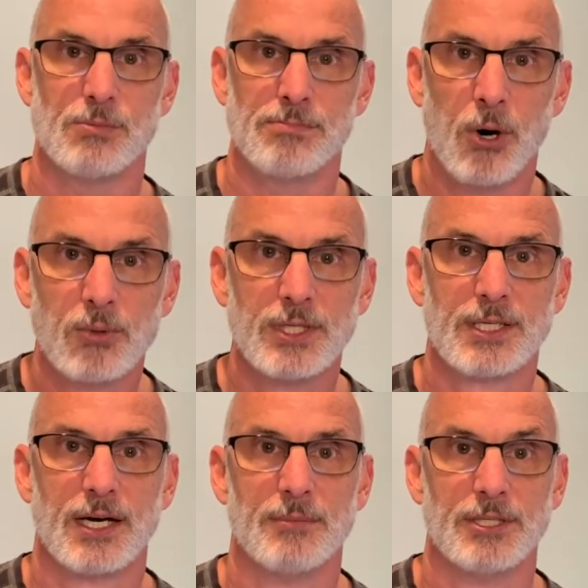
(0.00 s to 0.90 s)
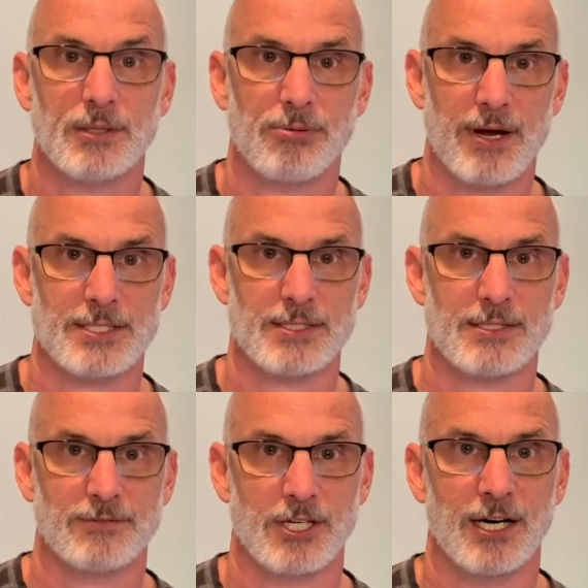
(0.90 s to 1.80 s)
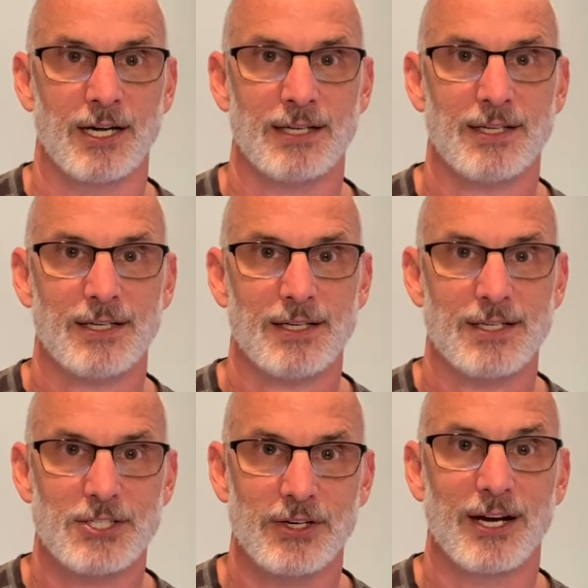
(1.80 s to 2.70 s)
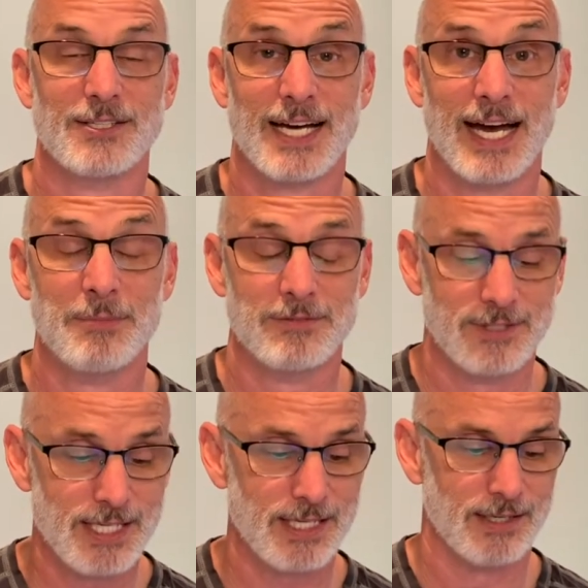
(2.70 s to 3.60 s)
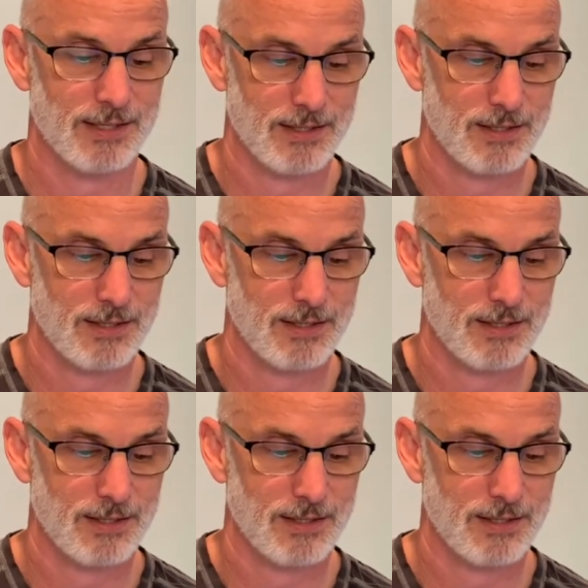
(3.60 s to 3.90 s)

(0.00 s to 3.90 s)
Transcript: boldly come into the presence of God during our time of need.